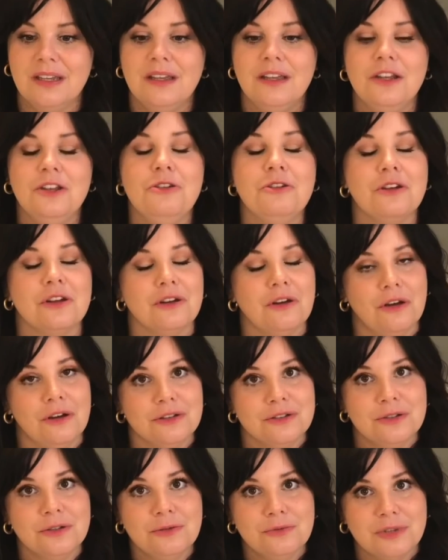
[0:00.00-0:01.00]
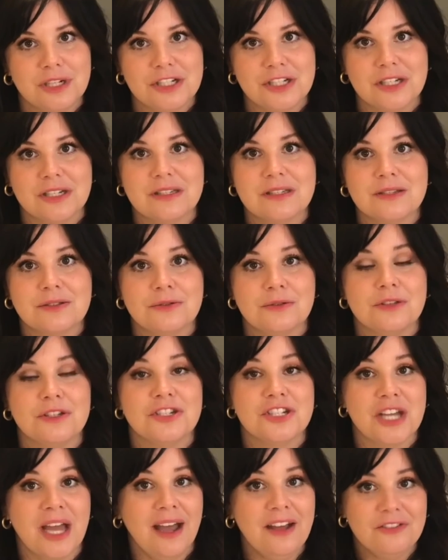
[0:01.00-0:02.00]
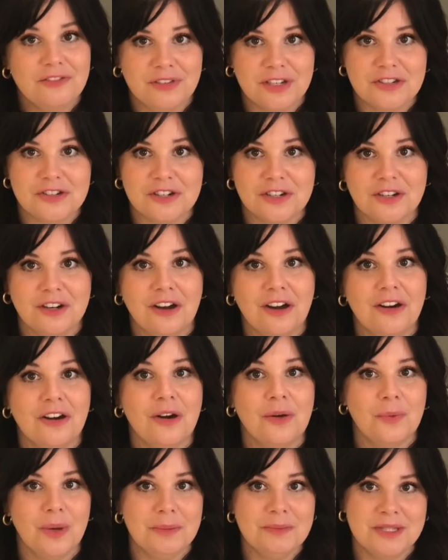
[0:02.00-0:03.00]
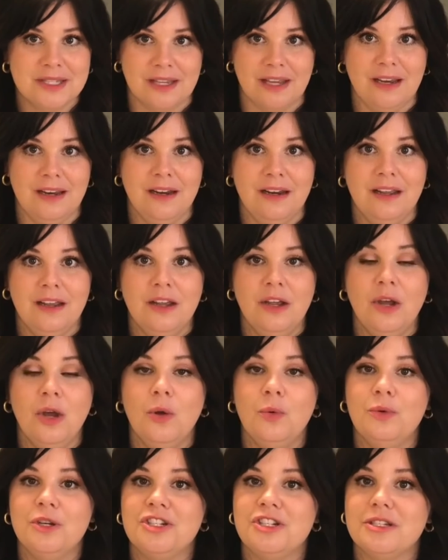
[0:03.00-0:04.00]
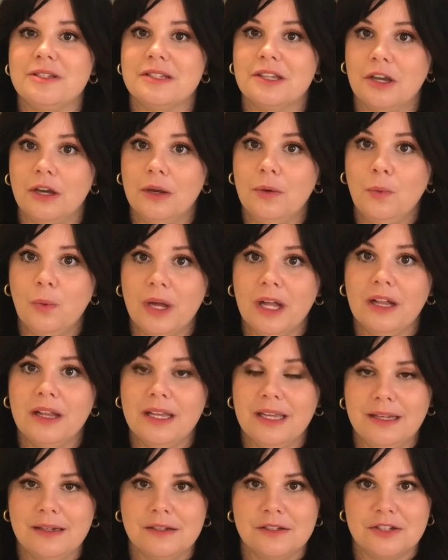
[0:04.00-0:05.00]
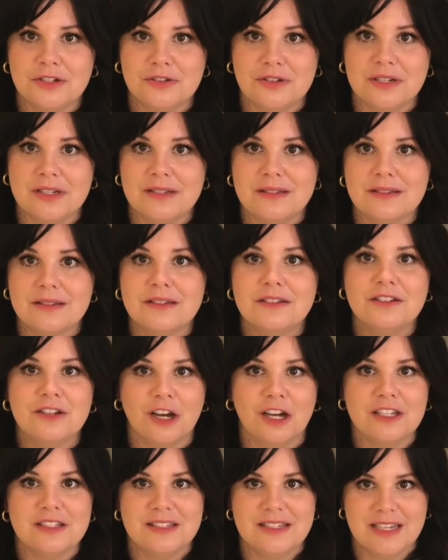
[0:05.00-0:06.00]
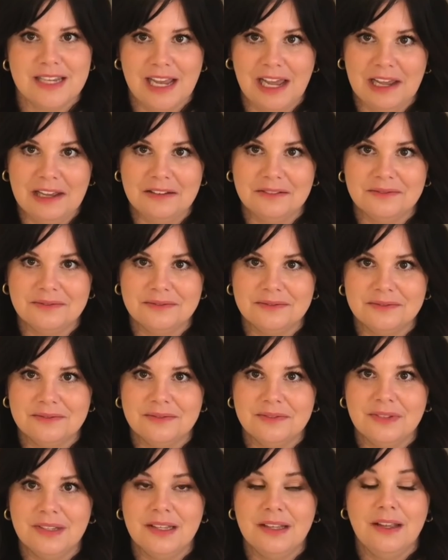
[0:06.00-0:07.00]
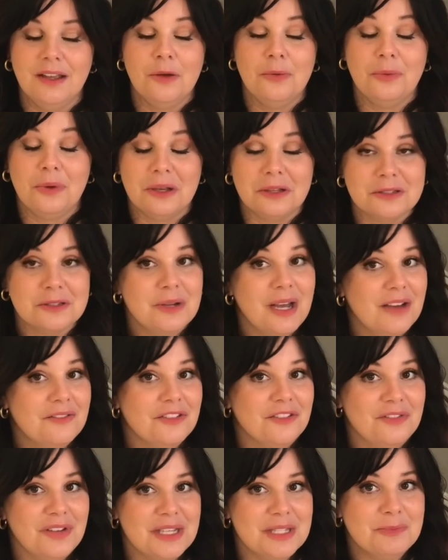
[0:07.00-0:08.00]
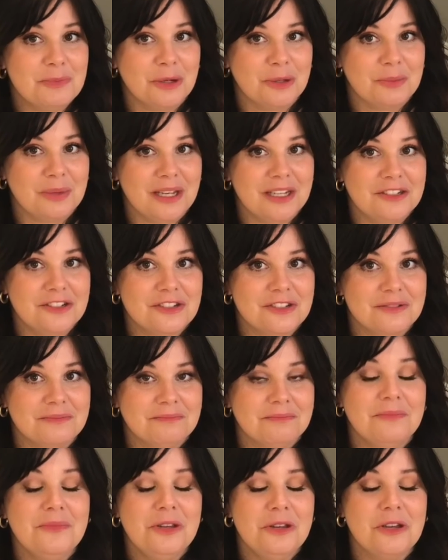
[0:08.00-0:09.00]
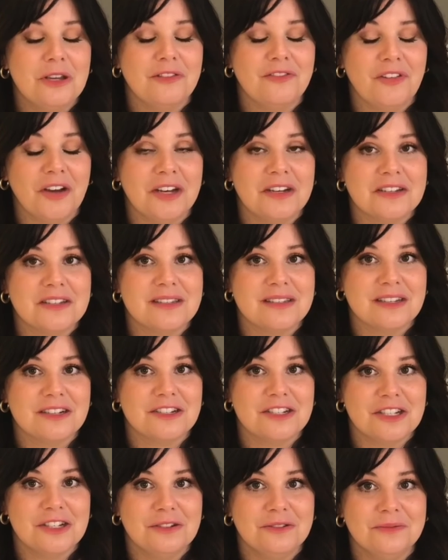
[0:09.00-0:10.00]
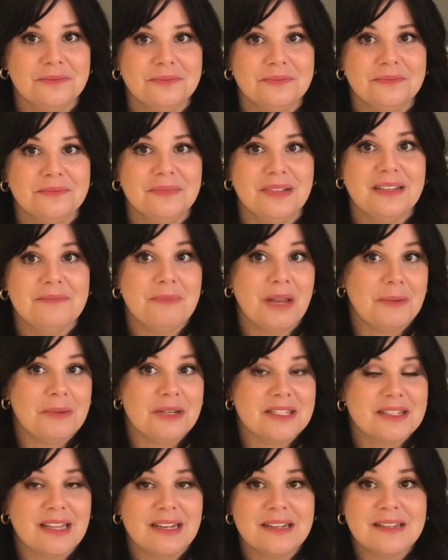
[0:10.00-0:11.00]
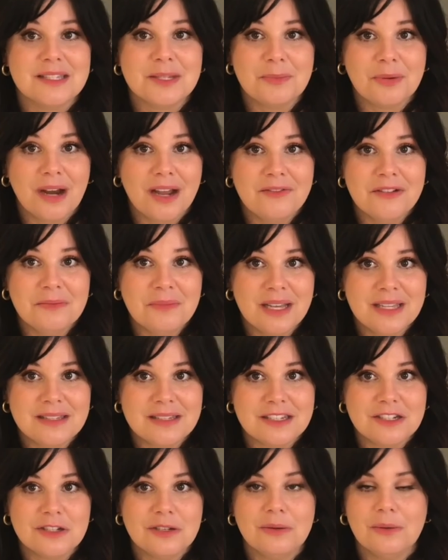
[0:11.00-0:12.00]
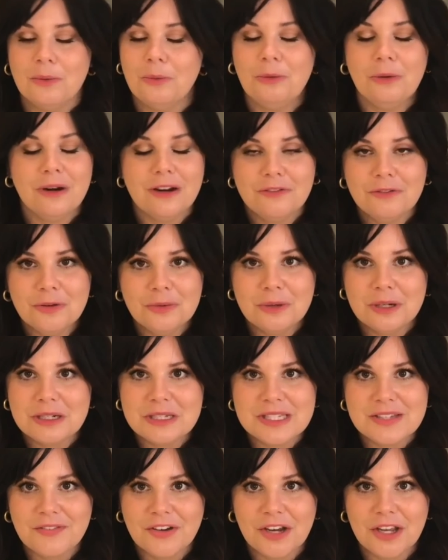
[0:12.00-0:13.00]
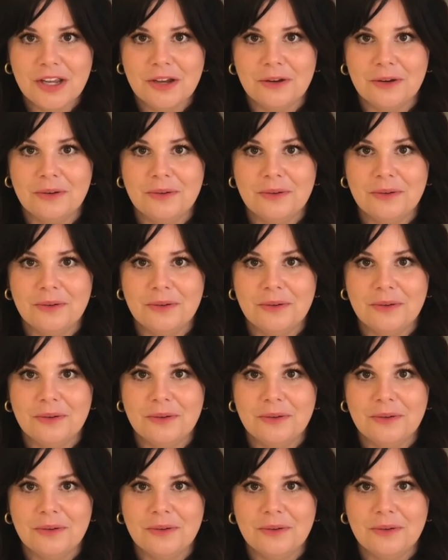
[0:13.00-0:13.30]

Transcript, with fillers: You can also reach us through the chat feature on our website, which is goodwillindustries.ca. We also have a Facebook page. You can find us there too. Maybe send us a private message whatever works for you.